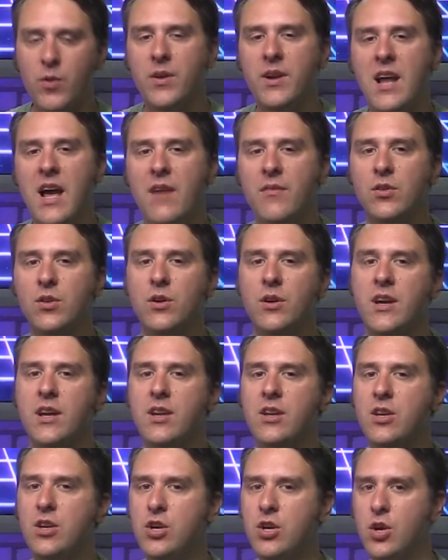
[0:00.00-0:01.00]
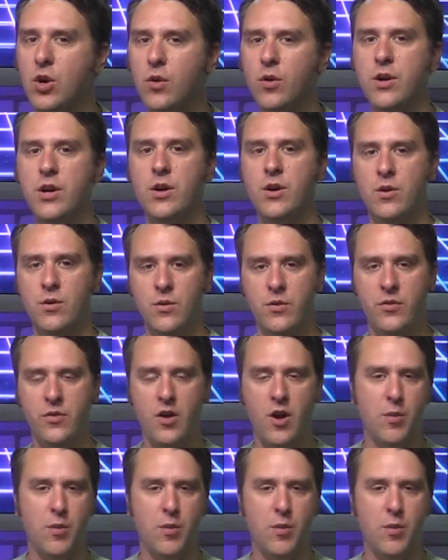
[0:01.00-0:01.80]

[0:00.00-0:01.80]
going to have a look at Curios,